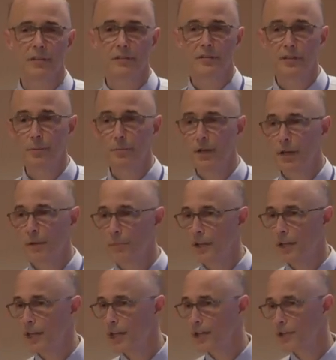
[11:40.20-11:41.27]
somebody
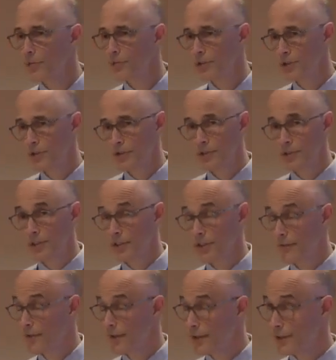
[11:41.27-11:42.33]
being killed, which of course is a
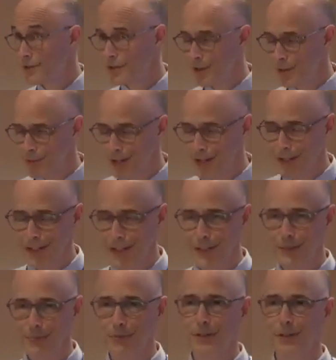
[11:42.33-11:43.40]
very traumatic
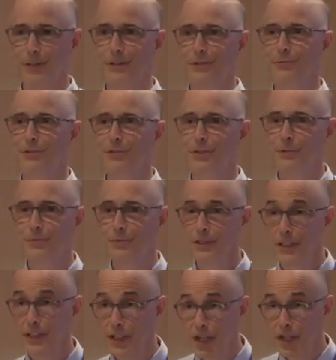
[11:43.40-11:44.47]
experience presumably
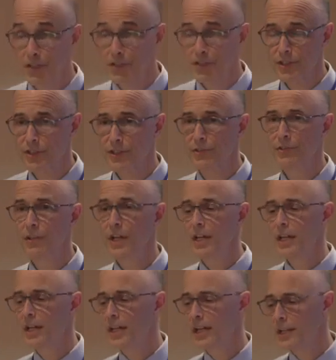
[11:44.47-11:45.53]
to go through,
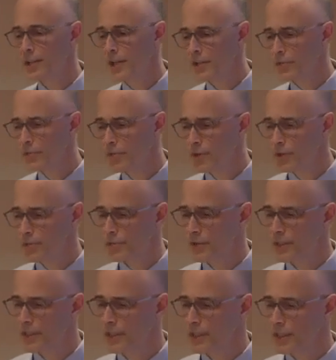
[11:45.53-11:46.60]
those wounds would
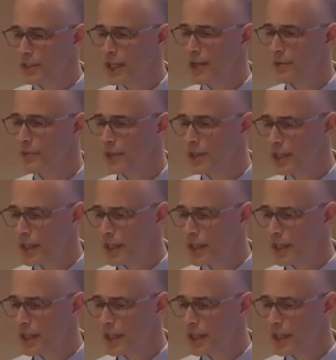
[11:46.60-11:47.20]
stay with the